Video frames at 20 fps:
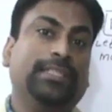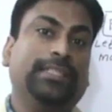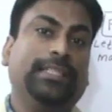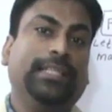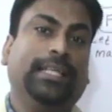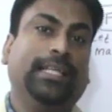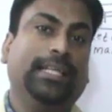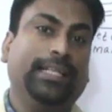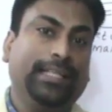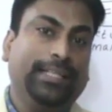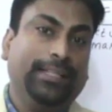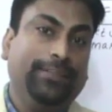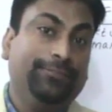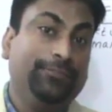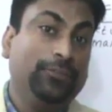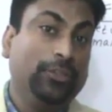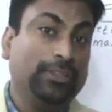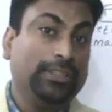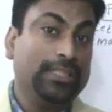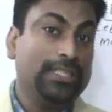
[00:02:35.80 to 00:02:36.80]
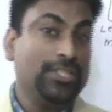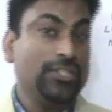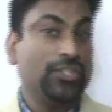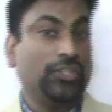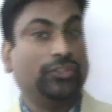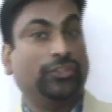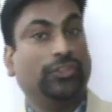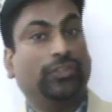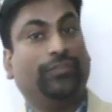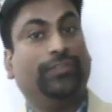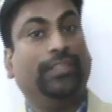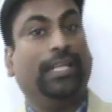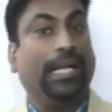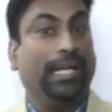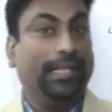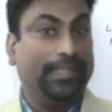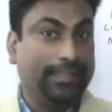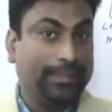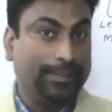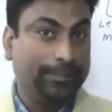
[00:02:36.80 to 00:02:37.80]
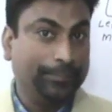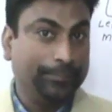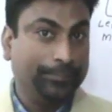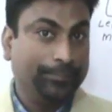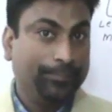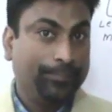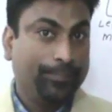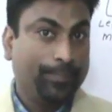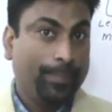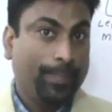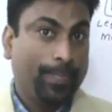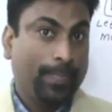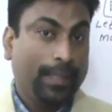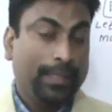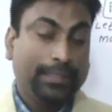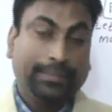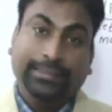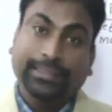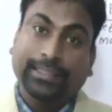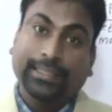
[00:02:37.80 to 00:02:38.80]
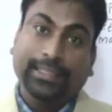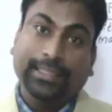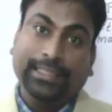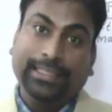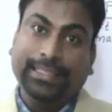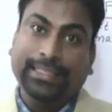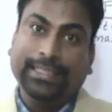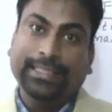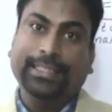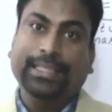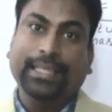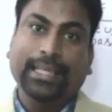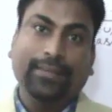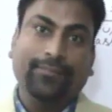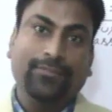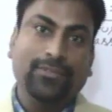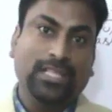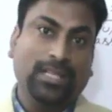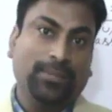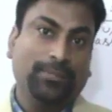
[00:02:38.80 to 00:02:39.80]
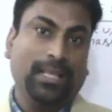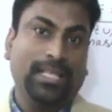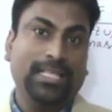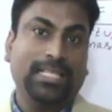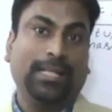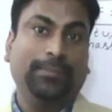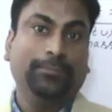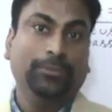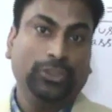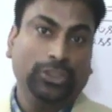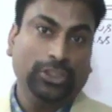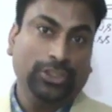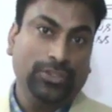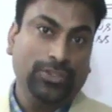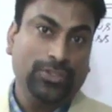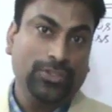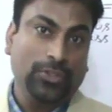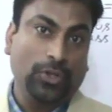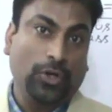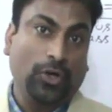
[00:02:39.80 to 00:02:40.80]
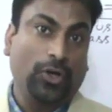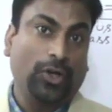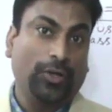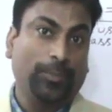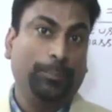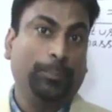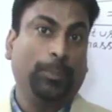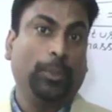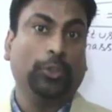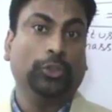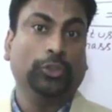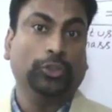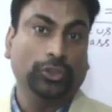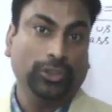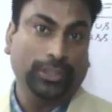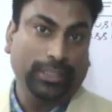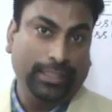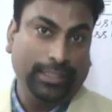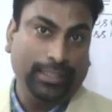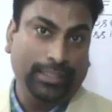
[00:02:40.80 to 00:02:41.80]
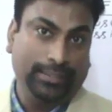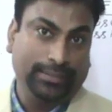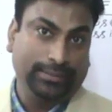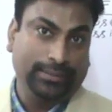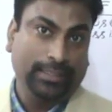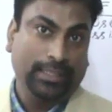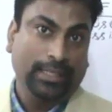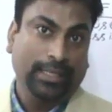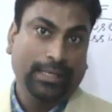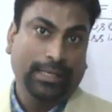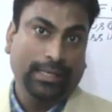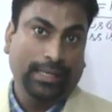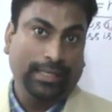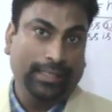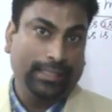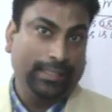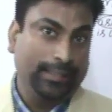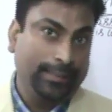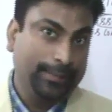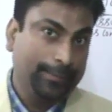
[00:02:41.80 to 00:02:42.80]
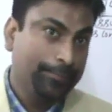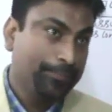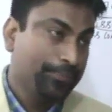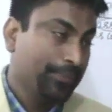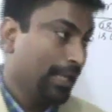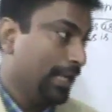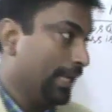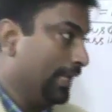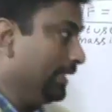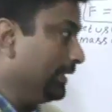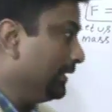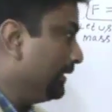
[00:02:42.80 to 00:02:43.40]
theory for the structure of the atom. There he gave some assumptions or postulates, like in